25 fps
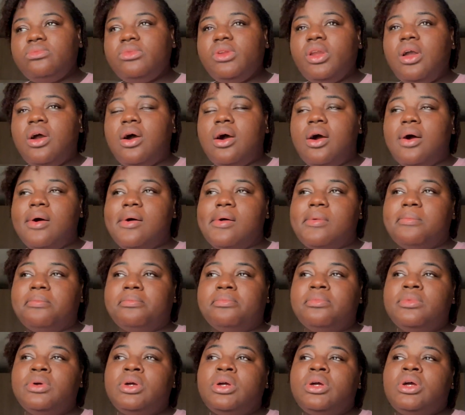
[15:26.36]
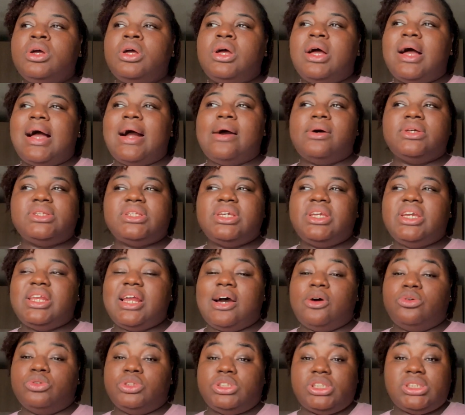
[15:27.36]
I was thinking I
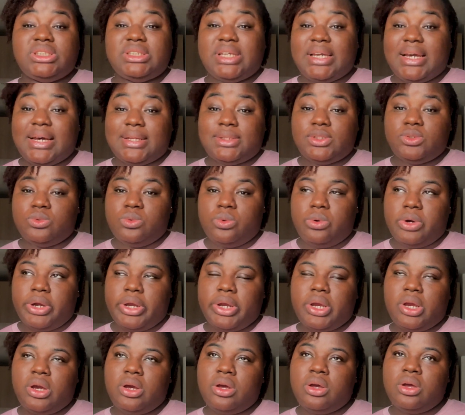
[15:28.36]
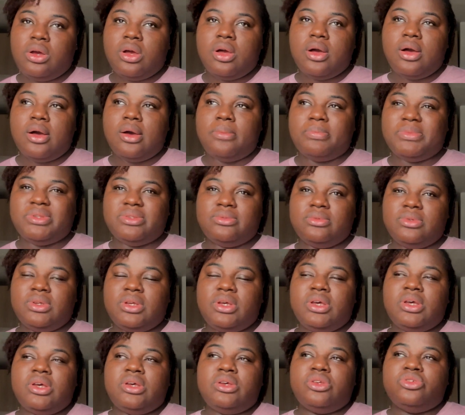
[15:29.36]
would just take her to work.
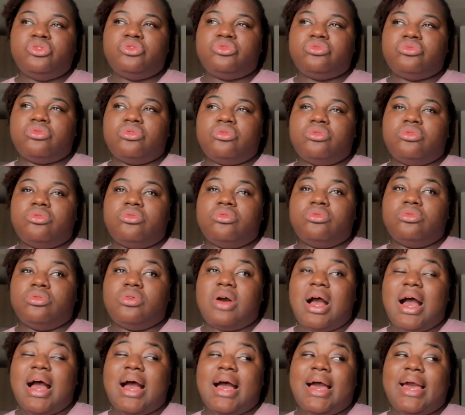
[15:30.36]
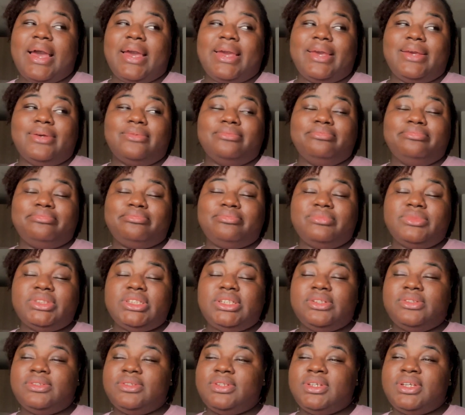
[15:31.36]
So I
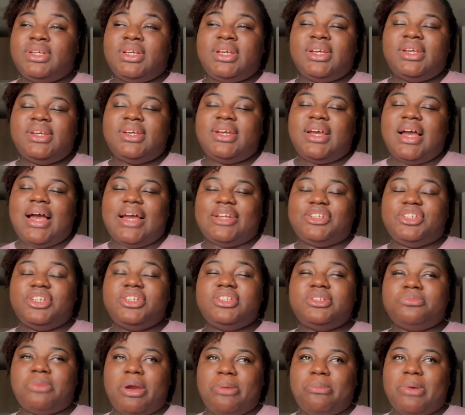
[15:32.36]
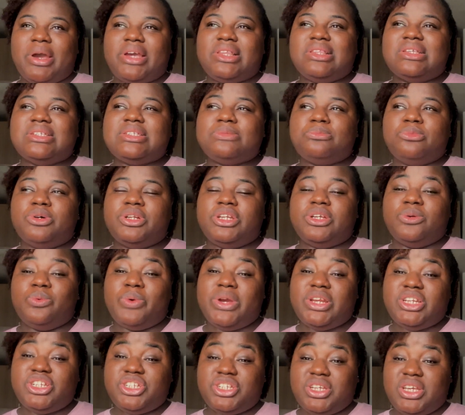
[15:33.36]
changed my mind this morning
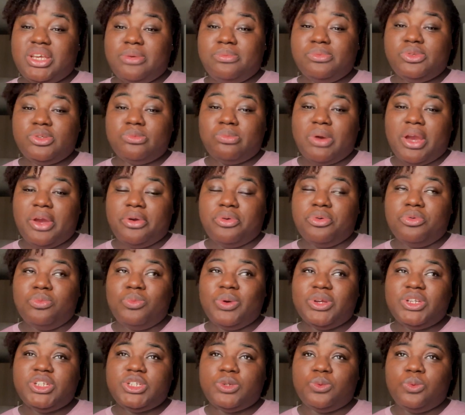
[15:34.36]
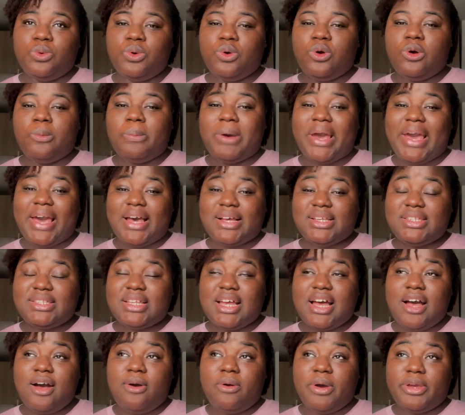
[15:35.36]
when she came to my room. When she woke up, I asked her,
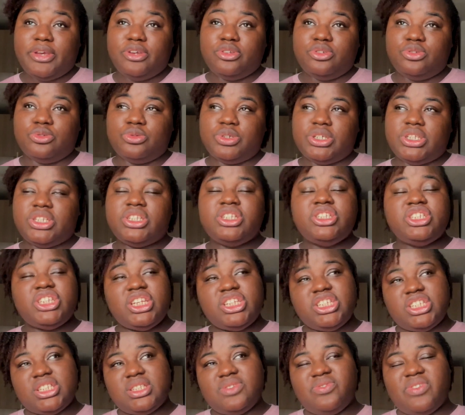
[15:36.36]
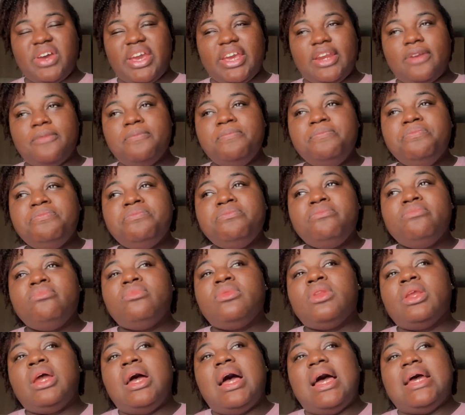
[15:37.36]
"How are you doing?" She said she's fine.
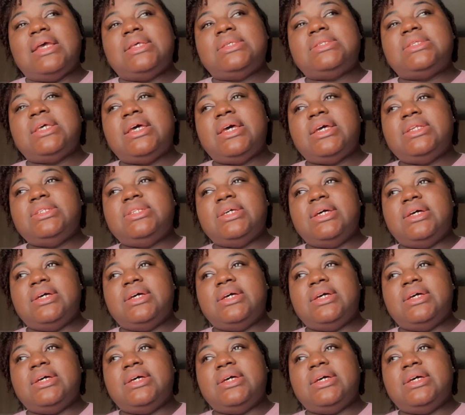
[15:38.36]
I said,